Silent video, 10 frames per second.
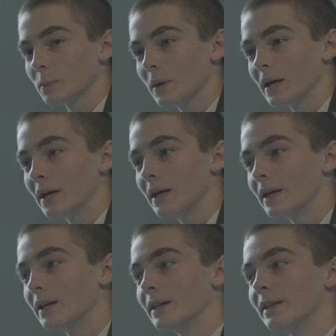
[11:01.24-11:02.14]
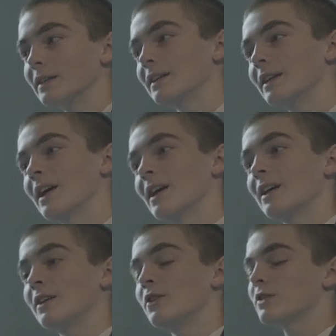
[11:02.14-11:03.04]
and
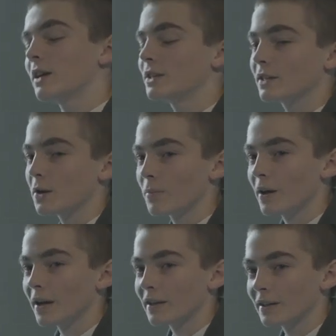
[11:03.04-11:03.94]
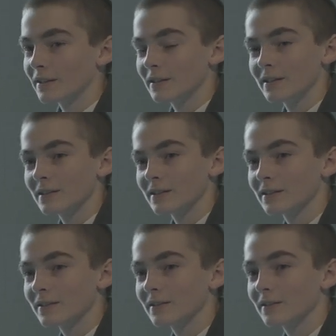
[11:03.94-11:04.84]
usually I just come back and
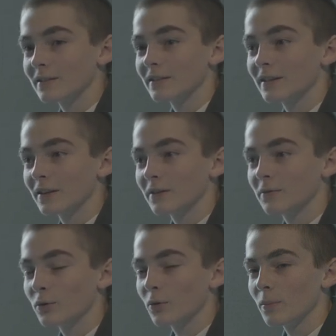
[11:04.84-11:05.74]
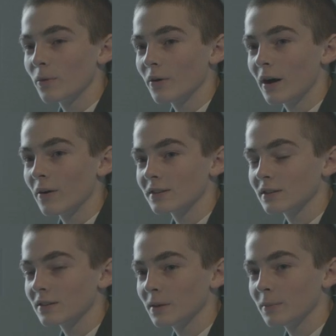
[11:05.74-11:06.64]
just get a few more hours of
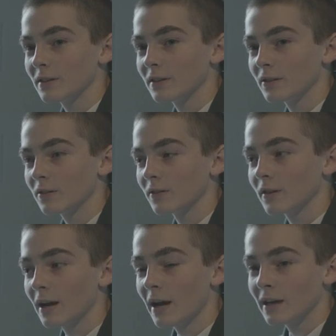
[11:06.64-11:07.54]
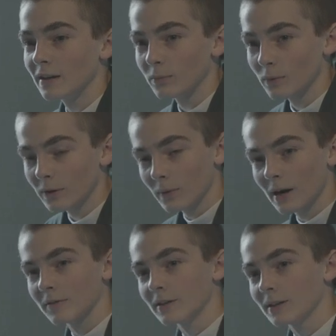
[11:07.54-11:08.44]
sleep until eight, when
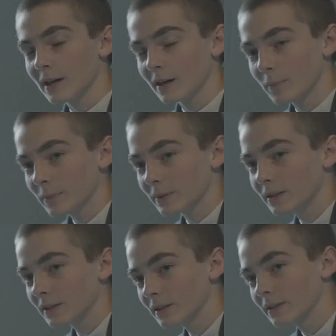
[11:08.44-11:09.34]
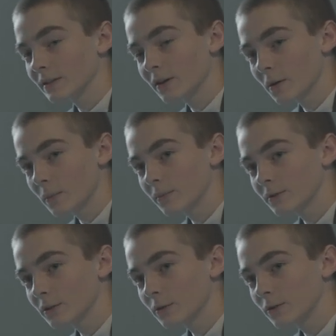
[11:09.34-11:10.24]
I have to get up to go to
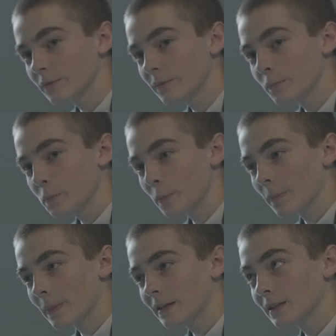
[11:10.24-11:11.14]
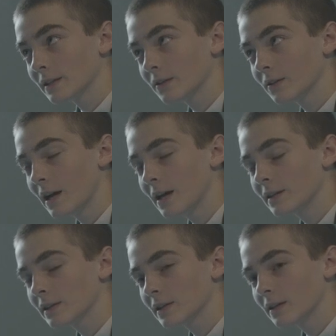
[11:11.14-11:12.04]
school, and then until
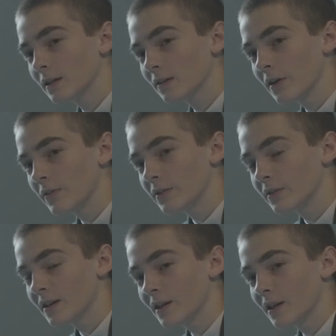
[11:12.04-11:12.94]
eight to eleven,